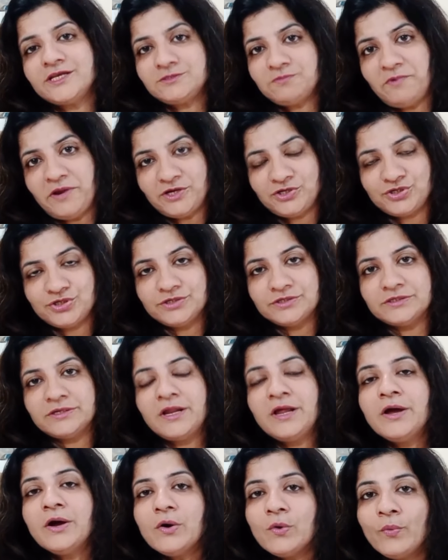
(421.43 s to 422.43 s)
expression,
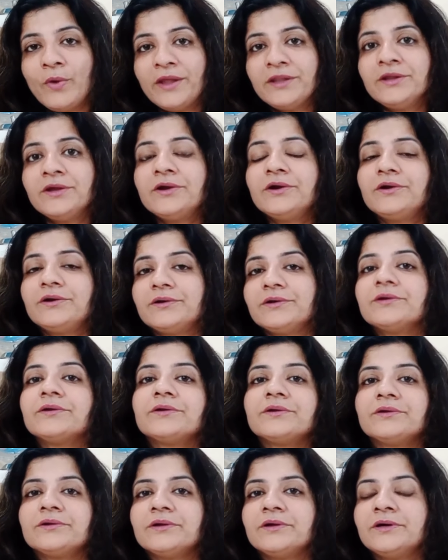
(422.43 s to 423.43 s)
whether
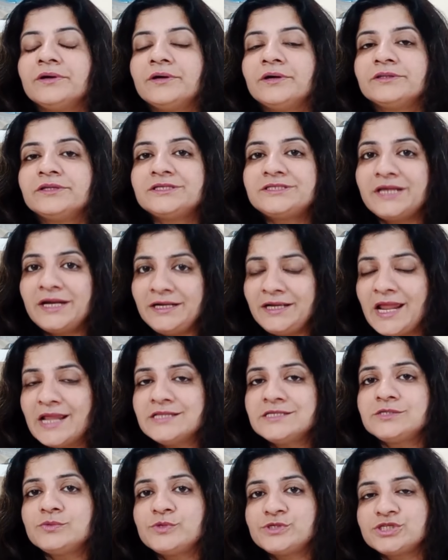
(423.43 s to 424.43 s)
the
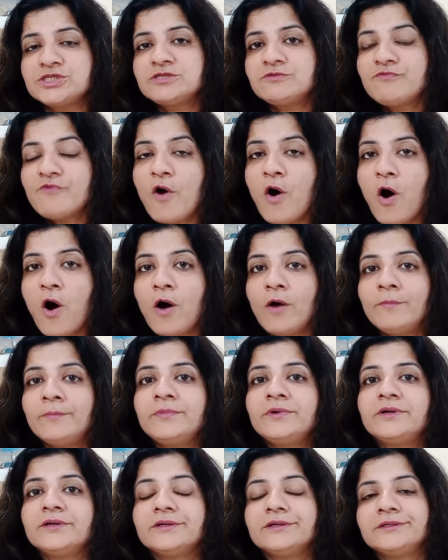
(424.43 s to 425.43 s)
sentence which is
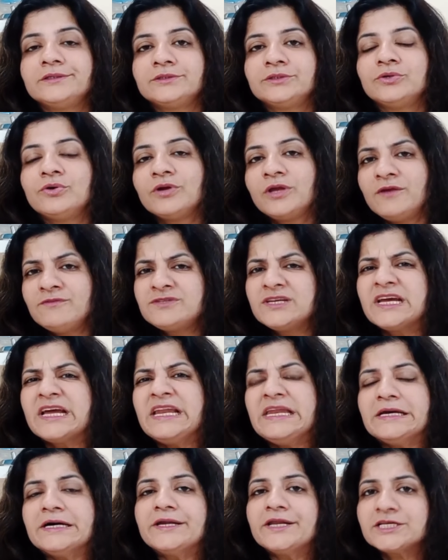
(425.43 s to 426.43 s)
formed gives a
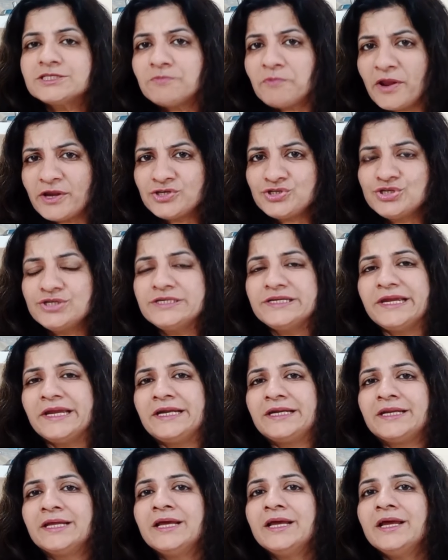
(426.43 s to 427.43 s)
clear expression,
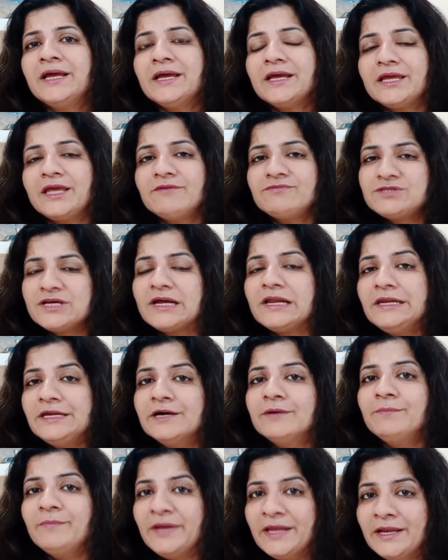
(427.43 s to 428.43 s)
it gives a
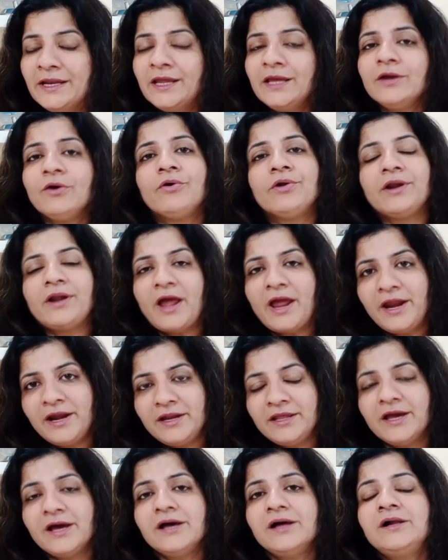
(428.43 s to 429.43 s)
clear meaning or an
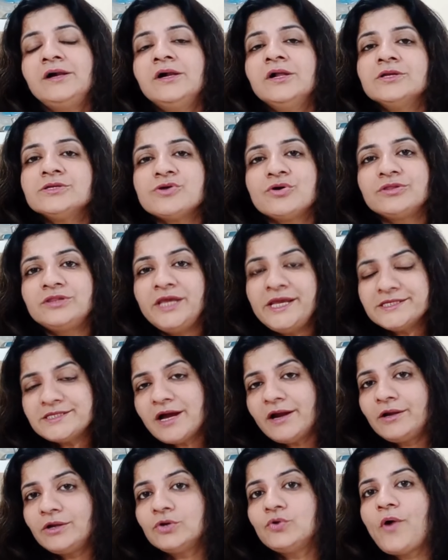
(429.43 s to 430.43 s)
idea. So these
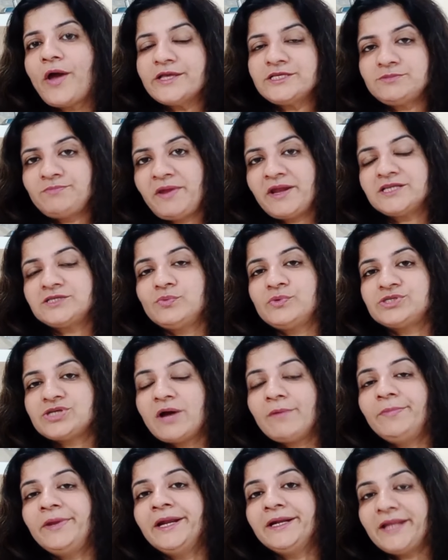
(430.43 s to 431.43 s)
are two aspects which
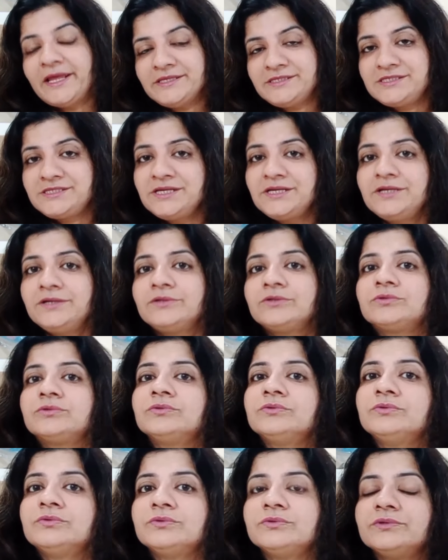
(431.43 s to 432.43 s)
are being tested
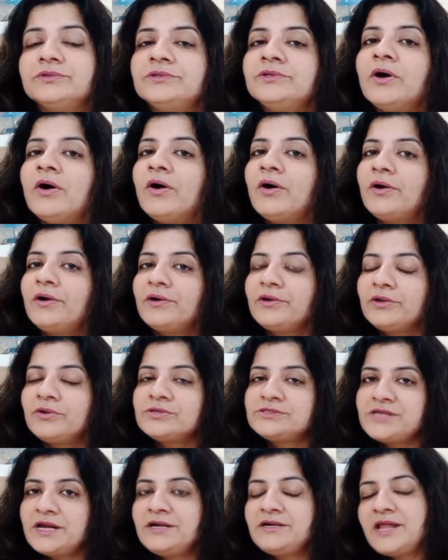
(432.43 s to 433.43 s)
through your
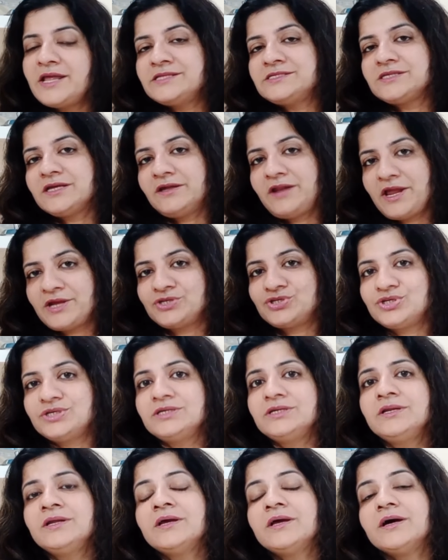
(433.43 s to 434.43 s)
sentence
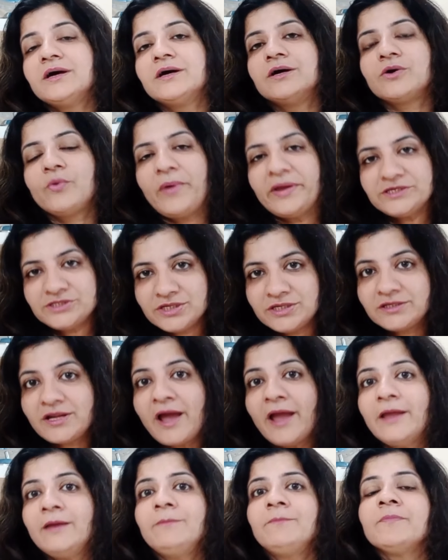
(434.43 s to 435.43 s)
correction question
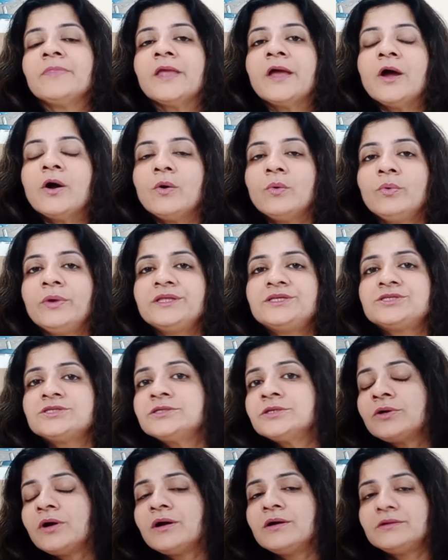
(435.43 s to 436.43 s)
type, which